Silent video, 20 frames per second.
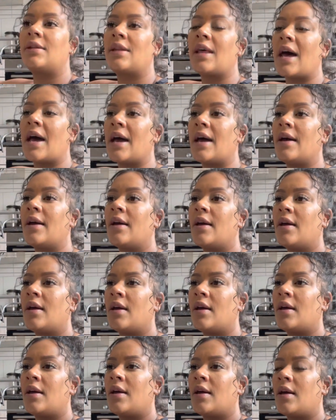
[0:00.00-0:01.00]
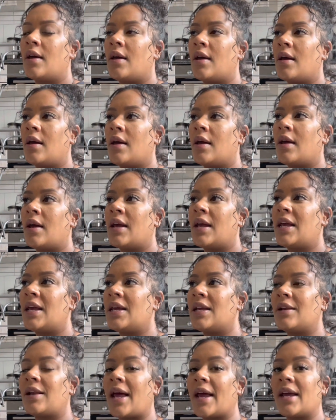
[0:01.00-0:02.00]
that
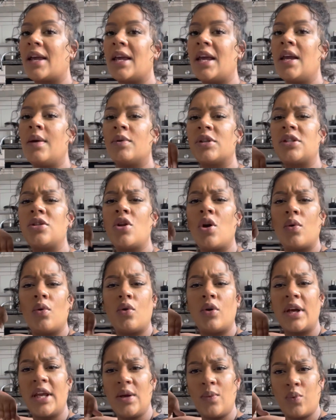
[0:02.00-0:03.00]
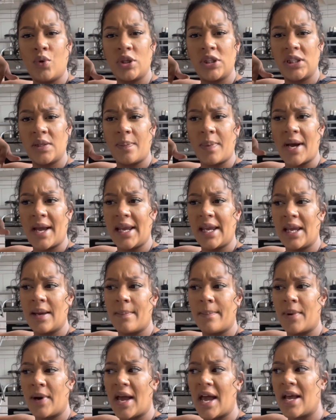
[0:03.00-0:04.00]
he was spiking,
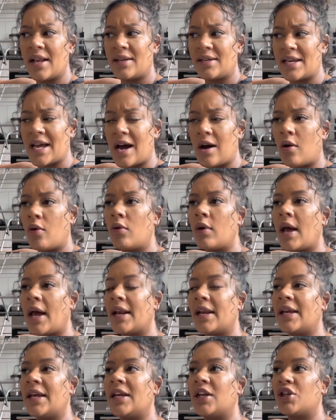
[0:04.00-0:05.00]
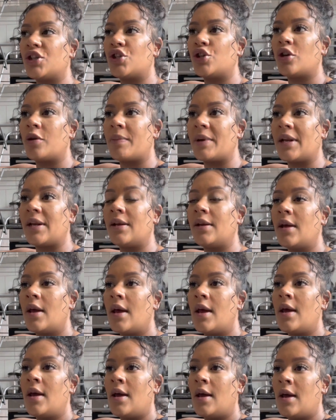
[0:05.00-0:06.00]
but down, and it should have been.
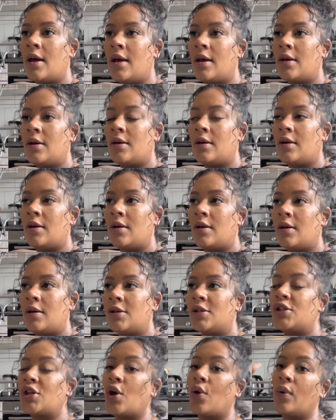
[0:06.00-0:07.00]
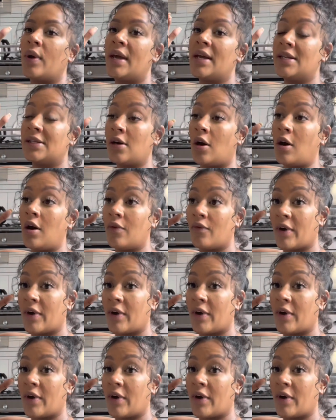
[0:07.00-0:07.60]
So his heart